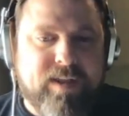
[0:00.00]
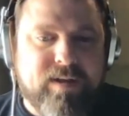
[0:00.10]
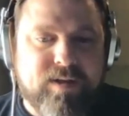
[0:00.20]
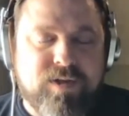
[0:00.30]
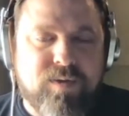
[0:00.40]

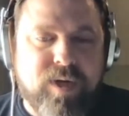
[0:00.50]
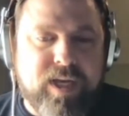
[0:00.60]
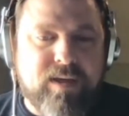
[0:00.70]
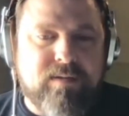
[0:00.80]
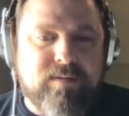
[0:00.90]
They're
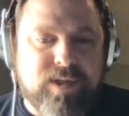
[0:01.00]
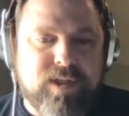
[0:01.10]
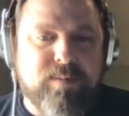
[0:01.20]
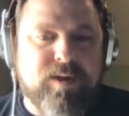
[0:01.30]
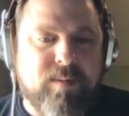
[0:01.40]
doing yeah.
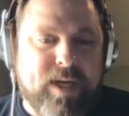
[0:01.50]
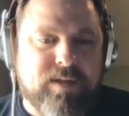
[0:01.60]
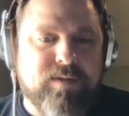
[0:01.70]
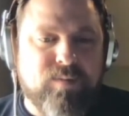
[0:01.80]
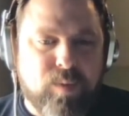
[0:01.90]
similar amounts
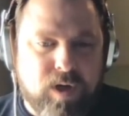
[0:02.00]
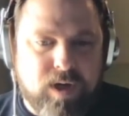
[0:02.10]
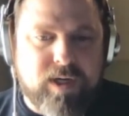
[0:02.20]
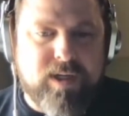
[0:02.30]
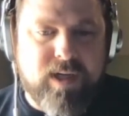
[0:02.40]
of
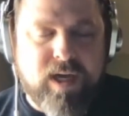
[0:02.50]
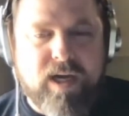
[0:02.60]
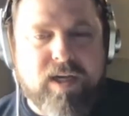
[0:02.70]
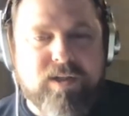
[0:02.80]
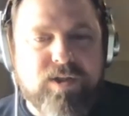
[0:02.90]
work
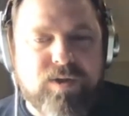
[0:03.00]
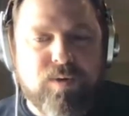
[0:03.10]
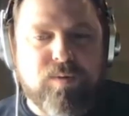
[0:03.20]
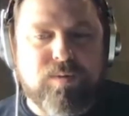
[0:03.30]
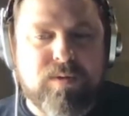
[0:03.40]
uh,
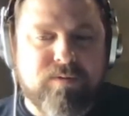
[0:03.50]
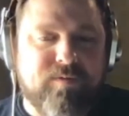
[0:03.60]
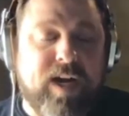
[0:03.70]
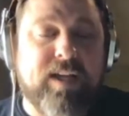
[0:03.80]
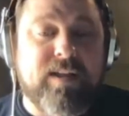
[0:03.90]
to to
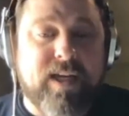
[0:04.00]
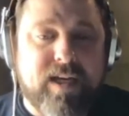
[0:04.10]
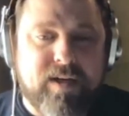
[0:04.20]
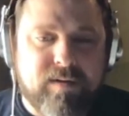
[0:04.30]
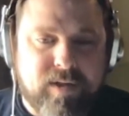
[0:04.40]
find the data
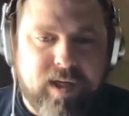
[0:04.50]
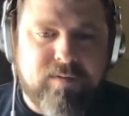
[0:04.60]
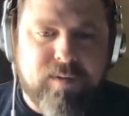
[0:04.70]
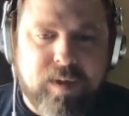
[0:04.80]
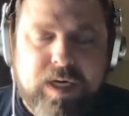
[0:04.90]
you're looking
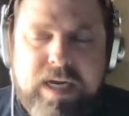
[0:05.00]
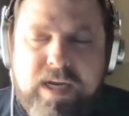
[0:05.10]
for.